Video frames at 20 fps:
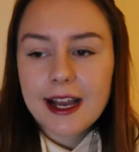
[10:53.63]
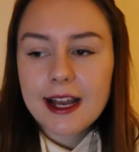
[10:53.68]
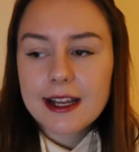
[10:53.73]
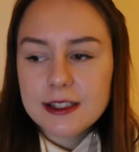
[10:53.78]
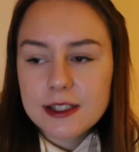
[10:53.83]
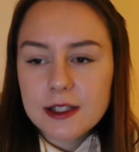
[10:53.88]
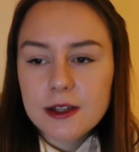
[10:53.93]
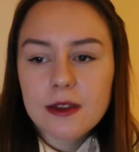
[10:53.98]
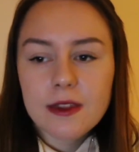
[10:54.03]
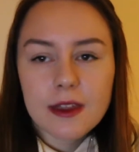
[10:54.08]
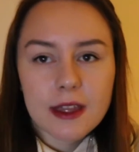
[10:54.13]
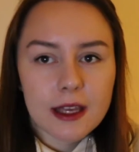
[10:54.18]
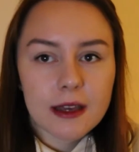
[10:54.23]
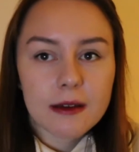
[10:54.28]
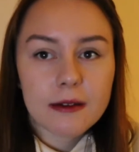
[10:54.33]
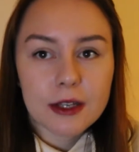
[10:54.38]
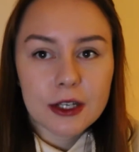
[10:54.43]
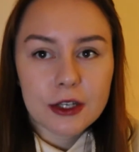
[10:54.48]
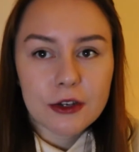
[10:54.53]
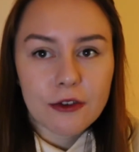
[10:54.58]
I do think
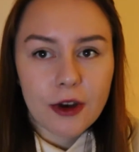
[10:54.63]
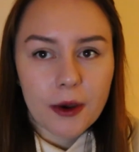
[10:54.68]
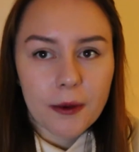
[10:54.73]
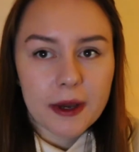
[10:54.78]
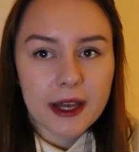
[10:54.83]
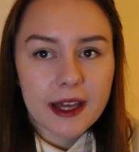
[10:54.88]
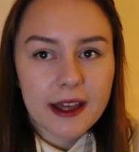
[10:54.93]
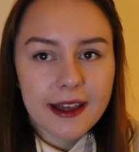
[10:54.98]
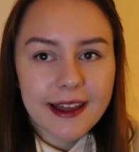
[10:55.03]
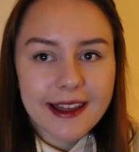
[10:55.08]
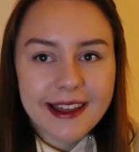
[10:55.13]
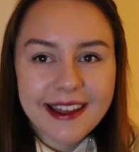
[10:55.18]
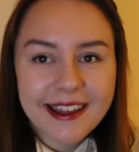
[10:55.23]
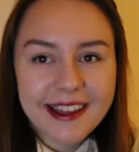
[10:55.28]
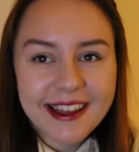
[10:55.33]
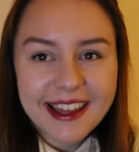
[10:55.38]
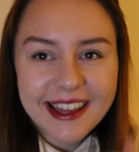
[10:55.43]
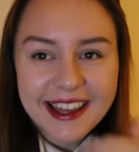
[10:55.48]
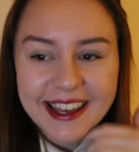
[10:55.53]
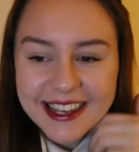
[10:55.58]
I'm going to grow it,
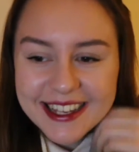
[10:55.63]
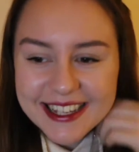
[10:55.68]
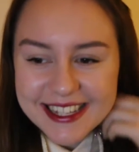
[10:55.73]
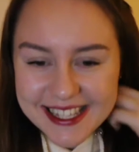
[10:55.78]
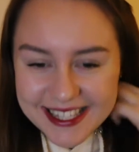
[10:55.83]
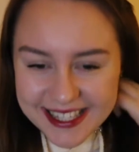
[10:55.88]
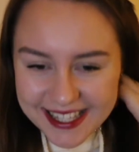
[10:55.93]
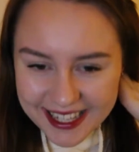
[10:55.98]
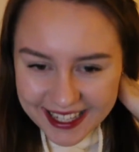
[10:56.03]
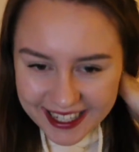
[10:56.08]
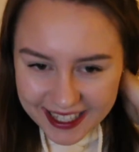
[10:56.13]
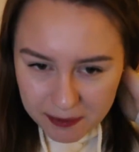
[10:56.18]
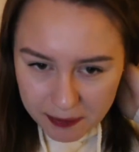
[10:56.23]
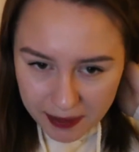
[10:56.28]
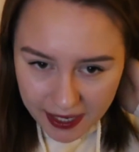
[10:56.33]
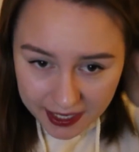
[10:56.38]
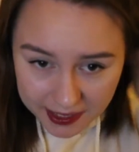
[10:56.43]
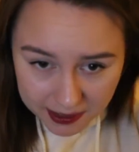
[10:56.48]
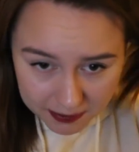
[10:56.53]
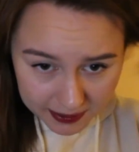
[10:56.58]
because I
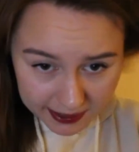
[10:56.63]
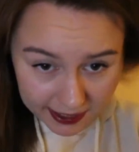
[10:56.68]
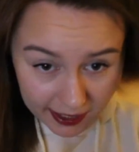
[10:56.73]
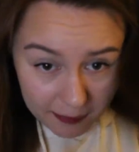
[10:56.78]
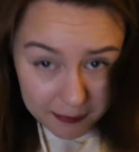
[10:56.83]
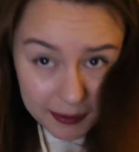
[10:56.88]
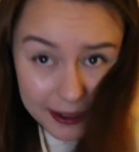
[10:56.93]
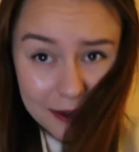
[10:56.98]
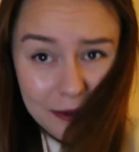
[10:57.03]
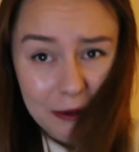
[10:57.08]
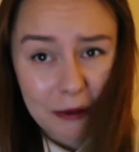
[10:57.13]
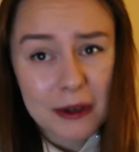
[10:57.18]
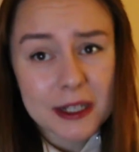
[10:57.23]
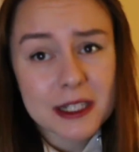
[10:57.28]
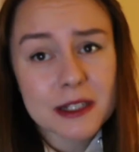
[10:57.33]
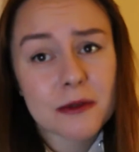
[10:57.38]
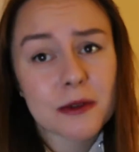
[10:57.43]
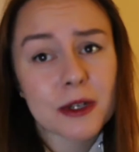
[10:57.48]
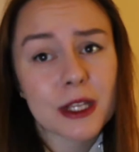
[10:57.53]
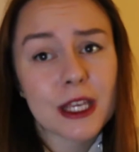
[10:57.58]
buy them and then I'm like, oh, I
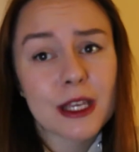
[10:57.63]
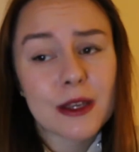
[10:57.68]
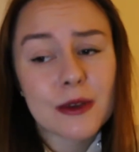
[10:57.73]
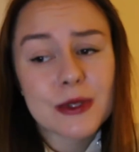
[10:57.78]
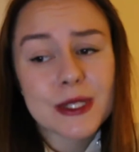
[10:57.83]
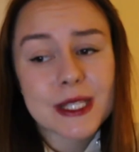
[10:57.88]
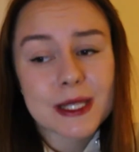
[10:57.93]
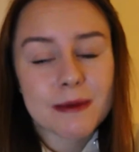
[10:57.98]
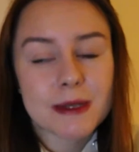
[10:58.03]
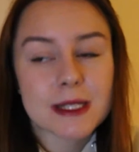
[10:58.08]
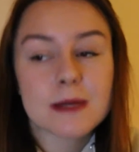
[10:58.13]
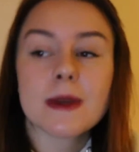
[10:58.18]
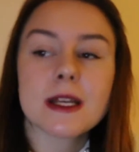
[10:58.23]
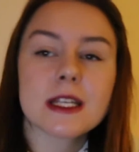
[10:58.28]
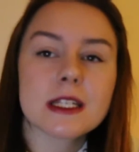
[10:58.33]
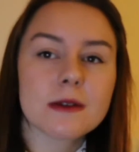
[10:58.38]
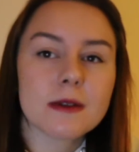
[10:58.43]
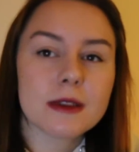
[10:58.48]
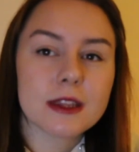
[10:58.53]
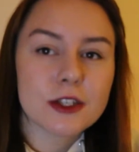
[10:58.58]
don't want to use them,
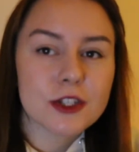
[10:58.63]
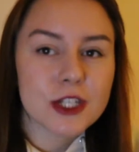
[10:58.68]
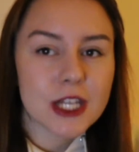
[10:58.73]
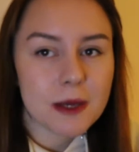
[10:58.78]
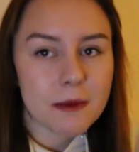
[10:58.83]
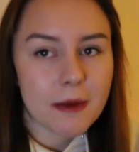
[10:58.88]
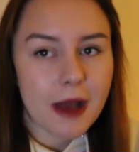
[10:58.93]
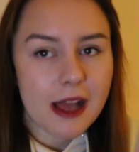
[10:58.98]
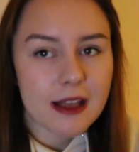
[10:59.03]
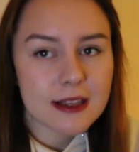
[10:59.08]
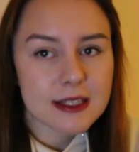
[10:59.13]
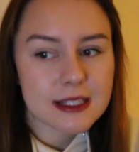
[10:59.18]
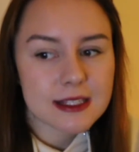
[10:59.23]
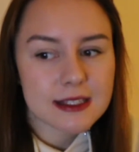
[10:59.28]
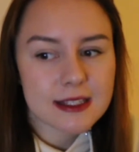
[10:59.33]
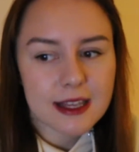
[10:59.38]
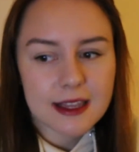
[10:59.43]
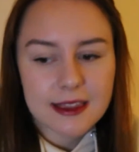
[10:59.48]
especially with the sheet masks.